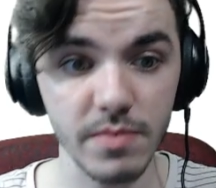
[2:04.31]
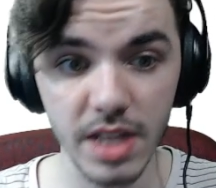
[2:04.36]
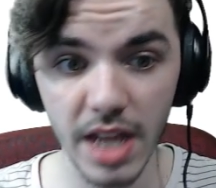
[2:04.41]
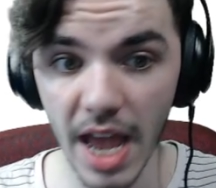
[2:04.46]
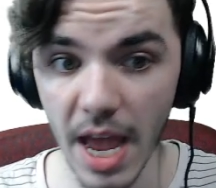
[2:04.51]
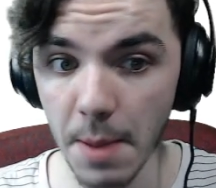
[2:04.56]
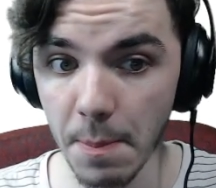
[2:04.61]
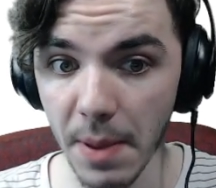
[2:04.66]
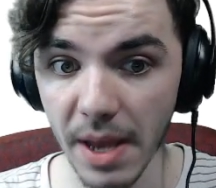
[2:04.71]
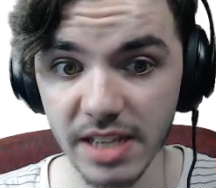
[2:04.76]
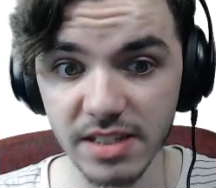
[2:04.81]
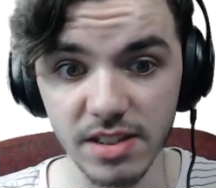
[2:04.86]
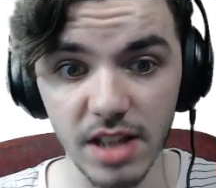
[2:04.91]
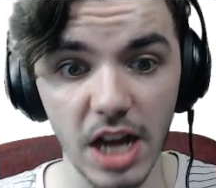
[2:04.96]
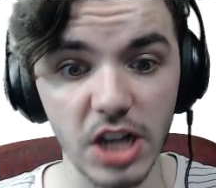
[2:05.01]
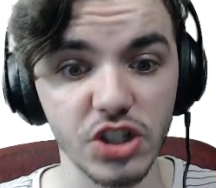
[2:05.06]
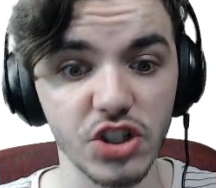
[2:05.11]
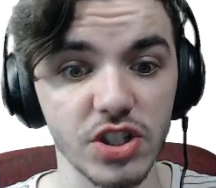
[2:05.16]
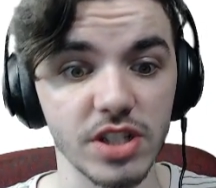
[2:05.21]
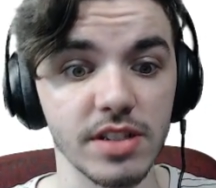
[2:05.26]
Apex
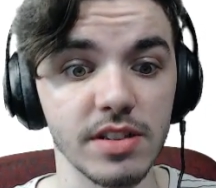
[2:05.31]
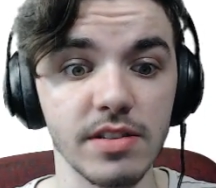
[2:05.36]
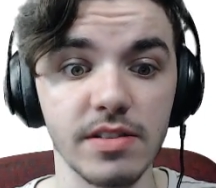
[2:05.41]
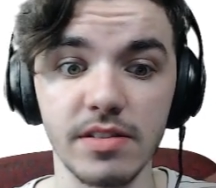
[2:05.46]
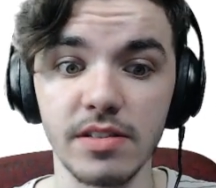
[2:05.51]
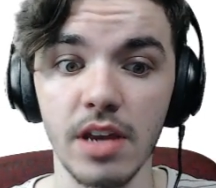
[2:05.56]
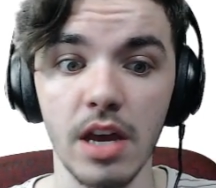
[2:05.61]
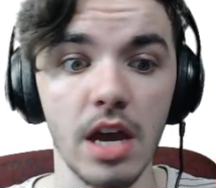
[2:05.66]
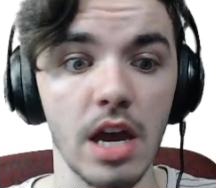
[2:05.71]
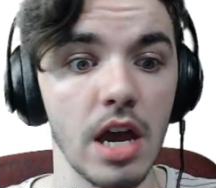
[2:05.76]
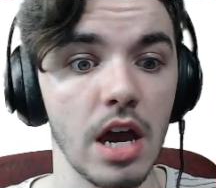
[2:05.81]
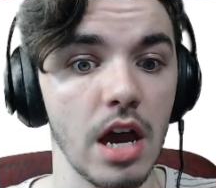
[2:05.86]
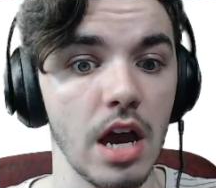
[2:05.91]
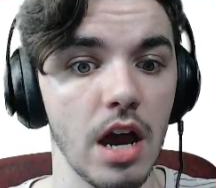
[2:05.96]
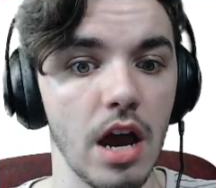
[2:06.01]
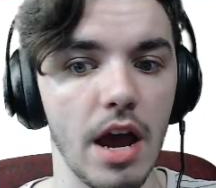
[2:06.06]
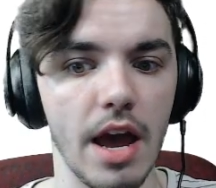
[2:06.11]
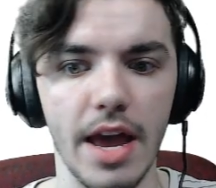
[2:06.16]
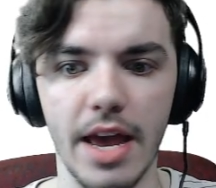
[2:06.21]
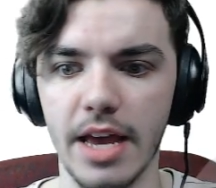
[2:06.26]
Legends,
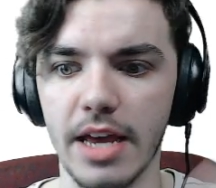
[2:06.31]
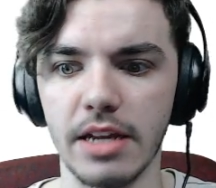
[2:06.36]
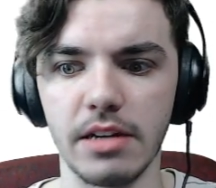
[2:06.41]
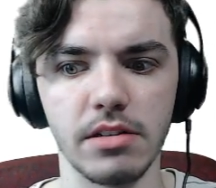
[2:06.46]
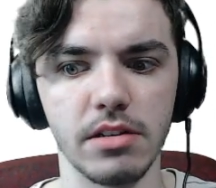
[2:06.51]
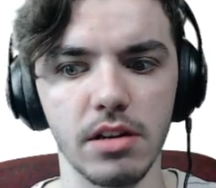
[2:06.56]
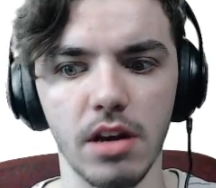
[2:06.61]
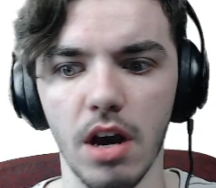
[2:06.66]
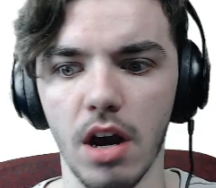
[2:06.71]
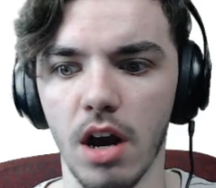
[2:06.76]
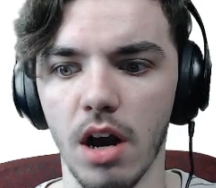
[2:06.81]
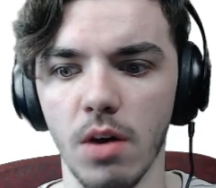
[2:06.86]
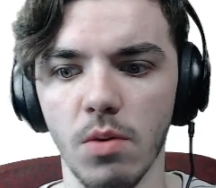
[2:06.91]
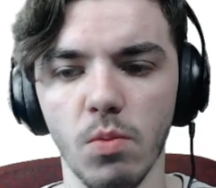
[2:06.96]
and uh,